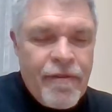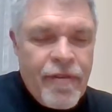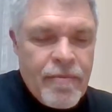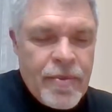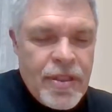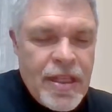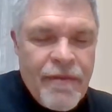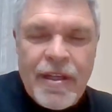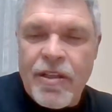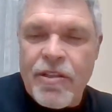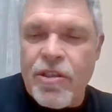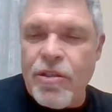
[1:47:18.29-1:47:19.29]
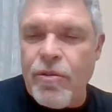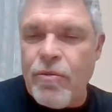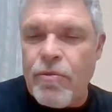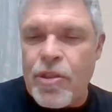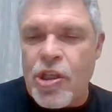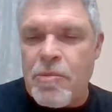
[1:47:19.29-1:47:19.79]
from
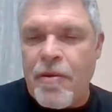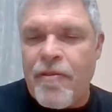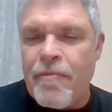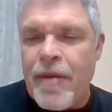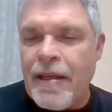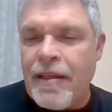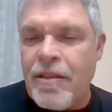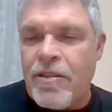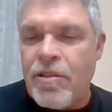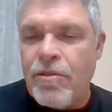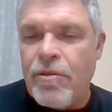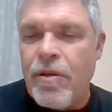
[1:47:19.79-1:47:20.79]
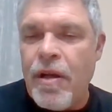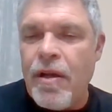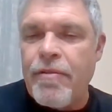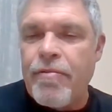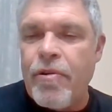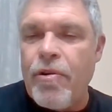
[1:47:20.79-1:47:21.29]
92
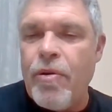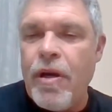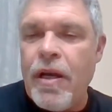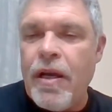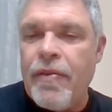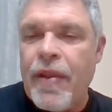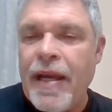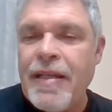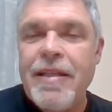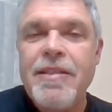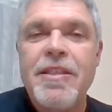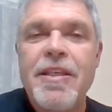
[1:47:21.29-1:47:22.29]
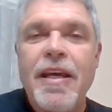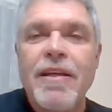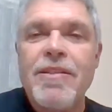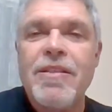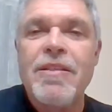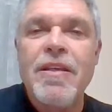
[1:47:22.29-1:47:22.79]
through
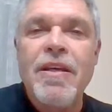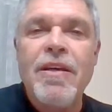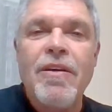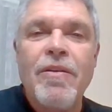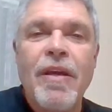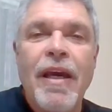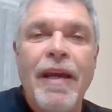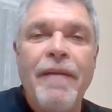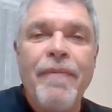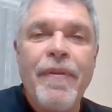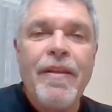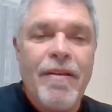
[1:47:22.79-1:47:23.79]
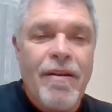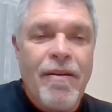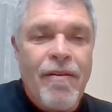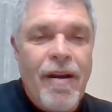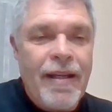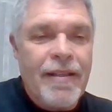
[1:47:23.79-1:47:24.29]
96? Okay,
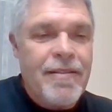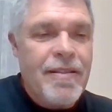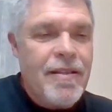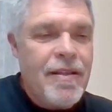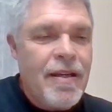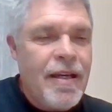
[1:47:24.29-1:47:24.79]
all right.